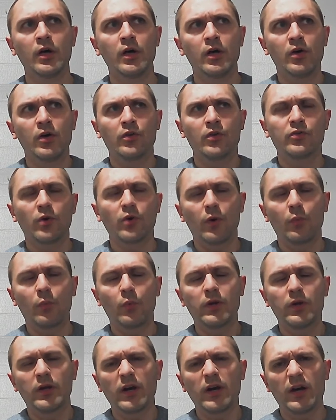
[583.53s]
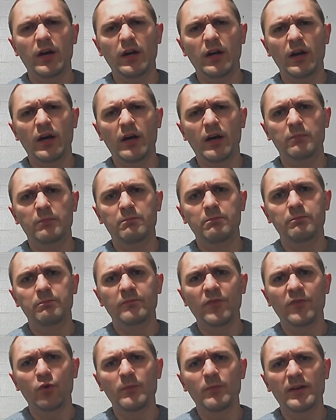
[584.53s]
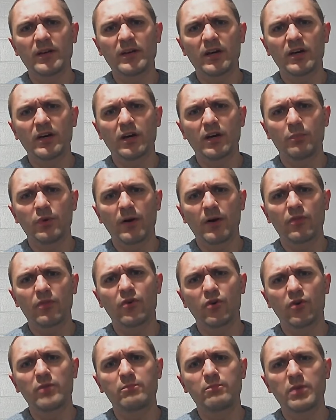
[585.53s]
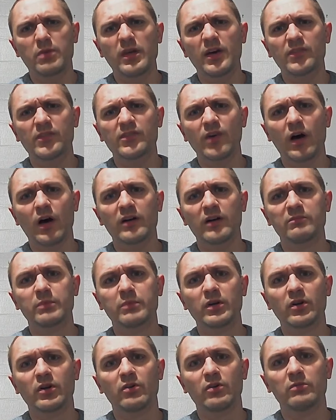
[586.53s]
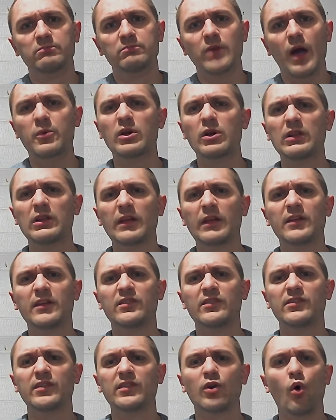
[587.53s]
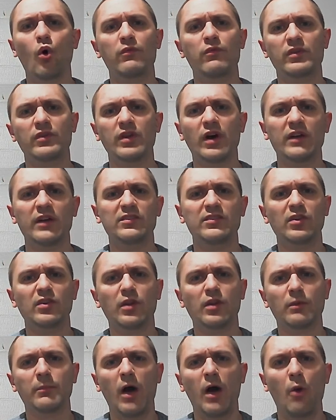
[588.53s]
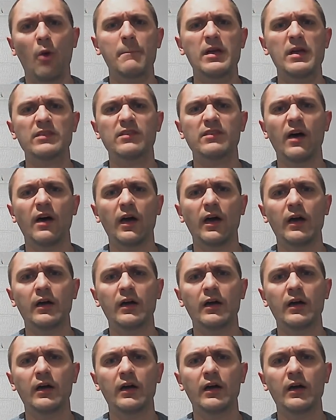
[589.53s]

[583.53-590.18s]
So I went ahead and I filled my keg up with about 30 psi of beer. I'm going to let that sit overnight till about midday.